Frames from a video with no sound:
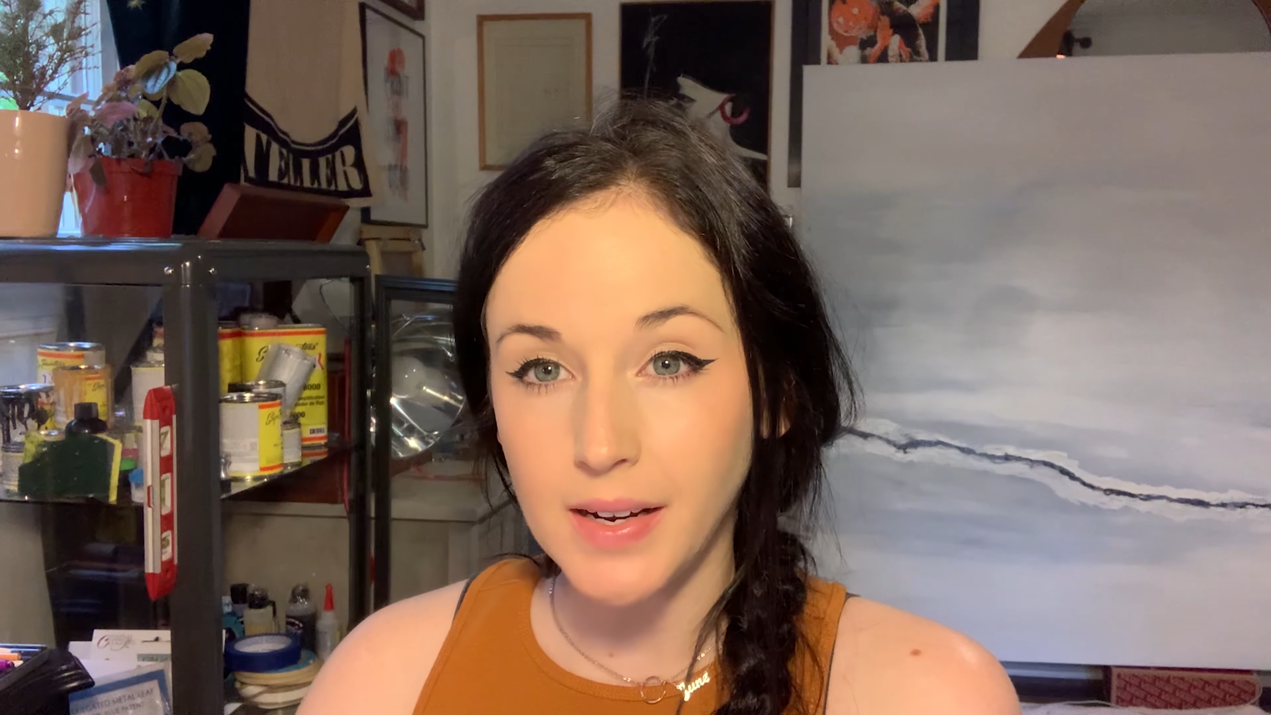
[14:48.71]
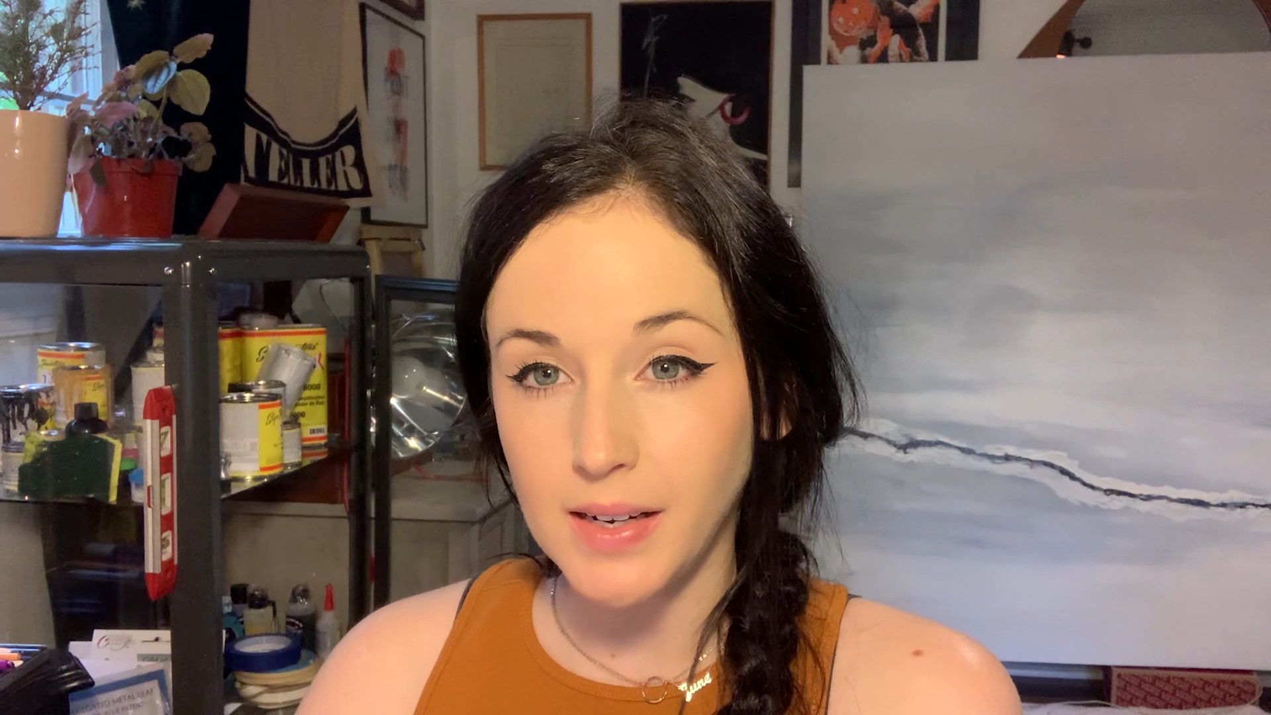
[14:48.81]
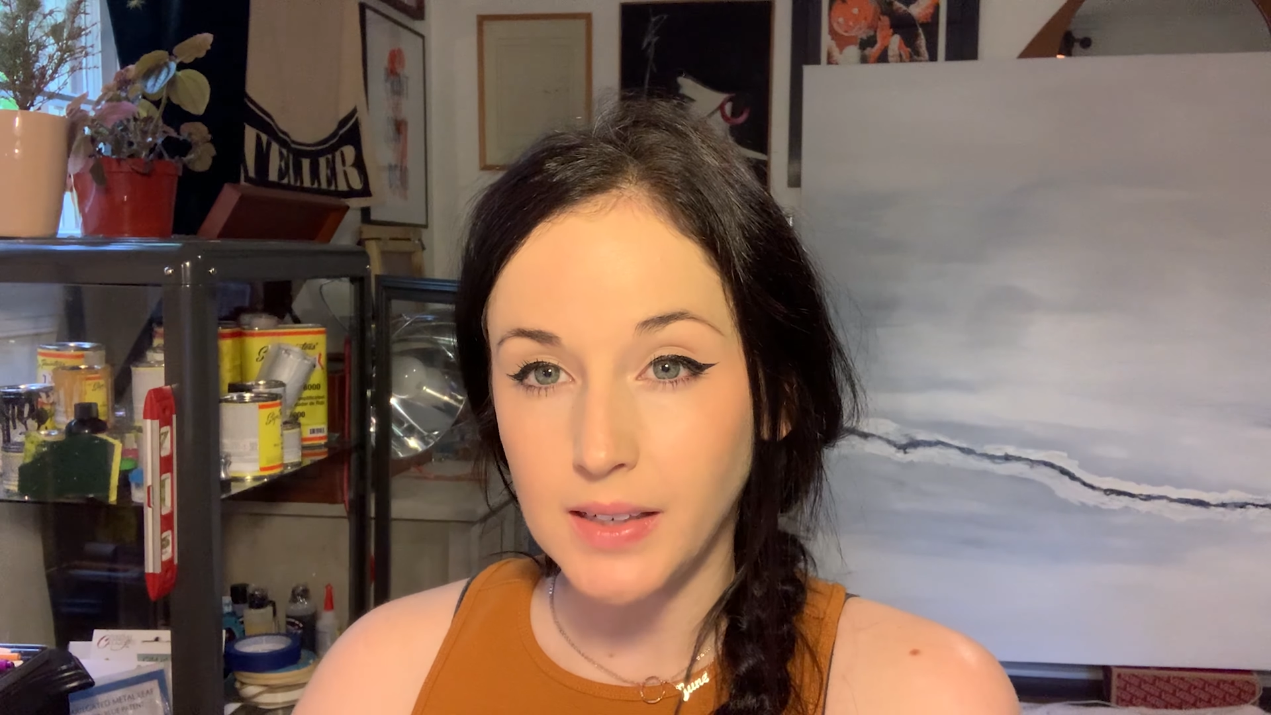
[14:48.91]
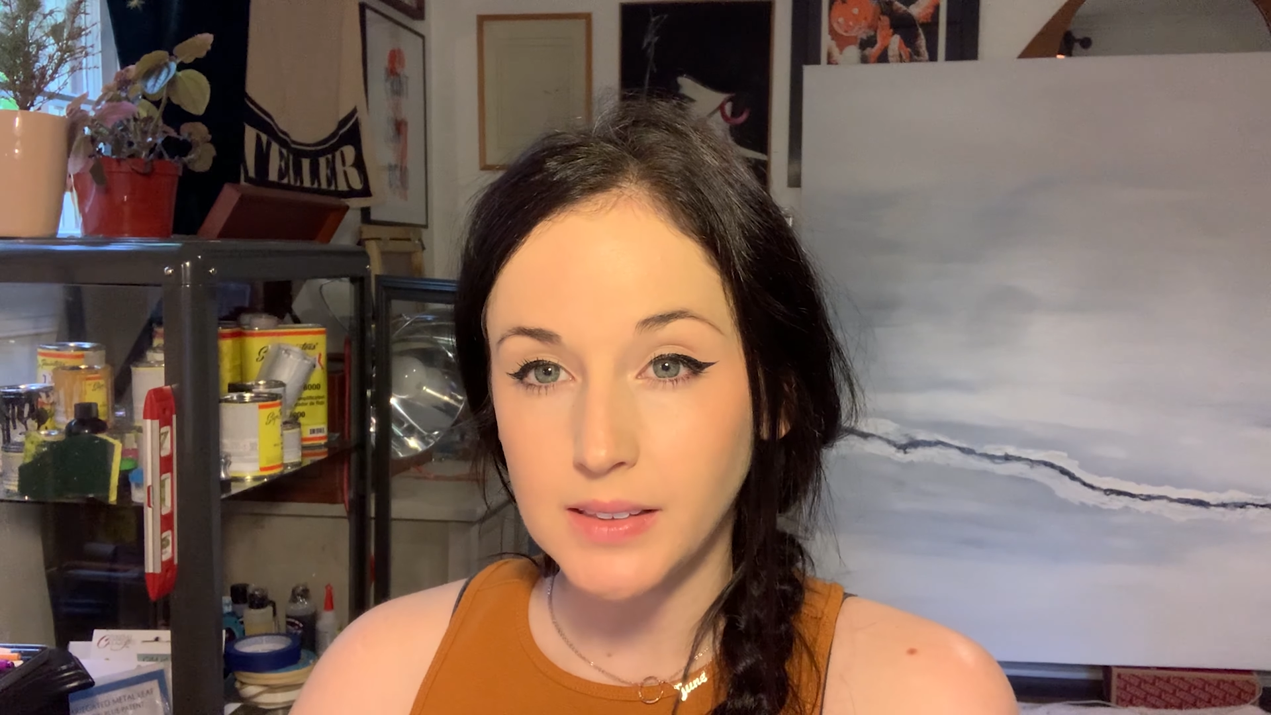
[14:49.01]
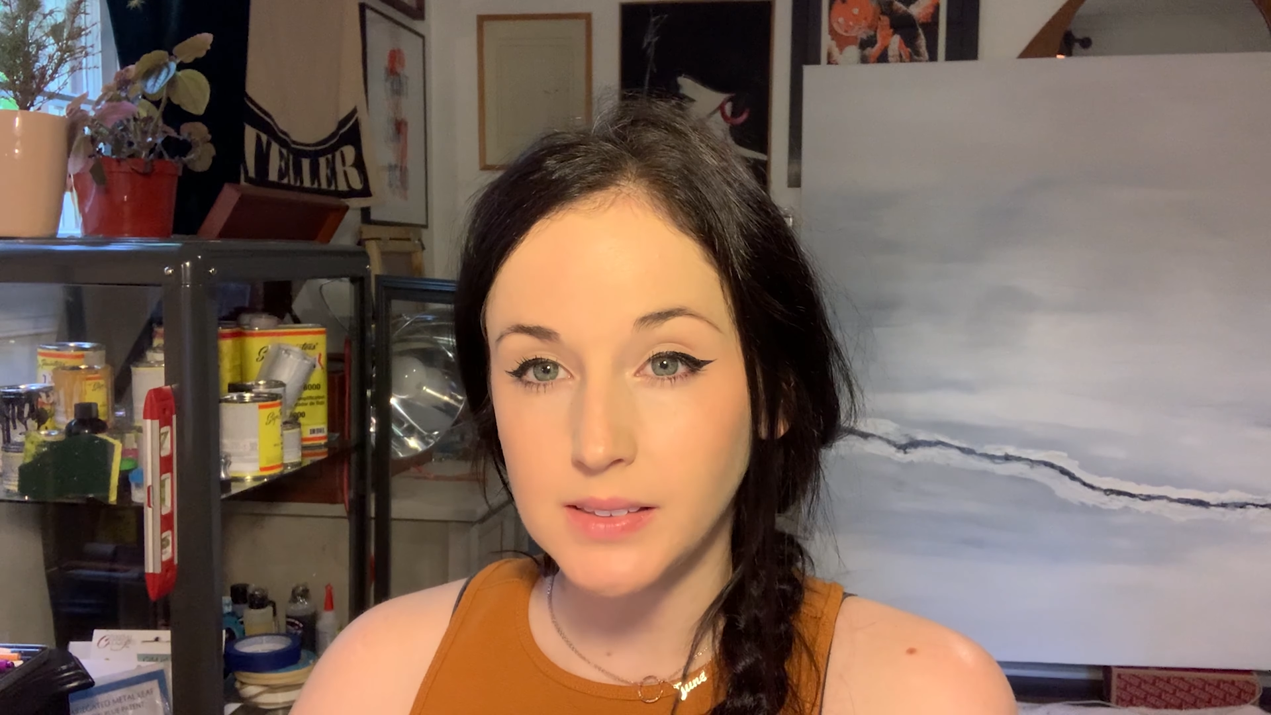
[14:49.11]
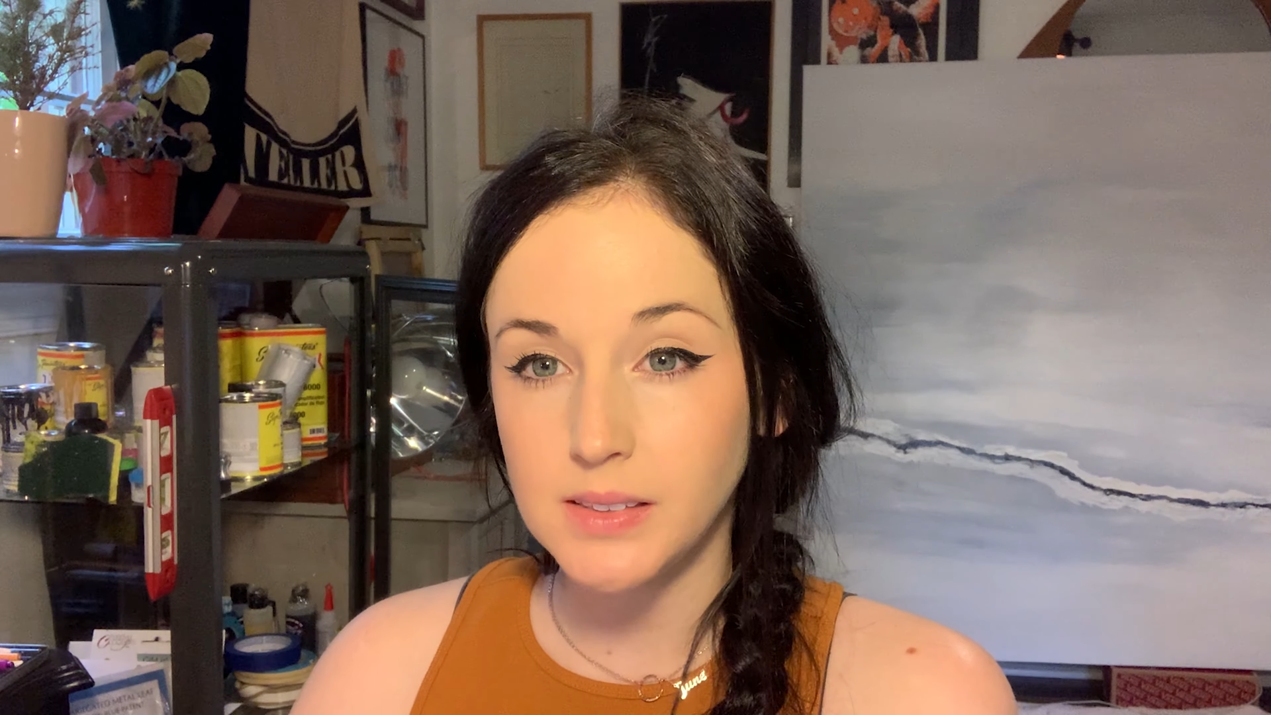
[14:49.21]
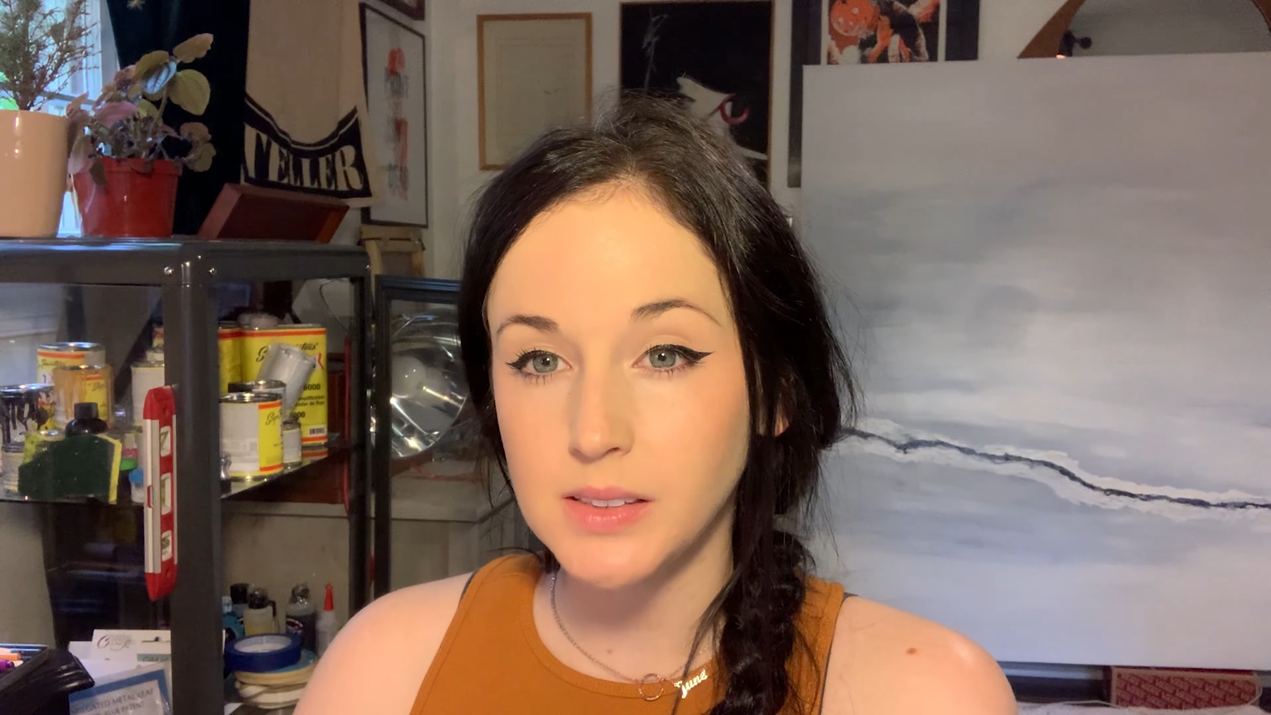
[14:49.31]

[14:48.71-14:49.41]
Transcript: as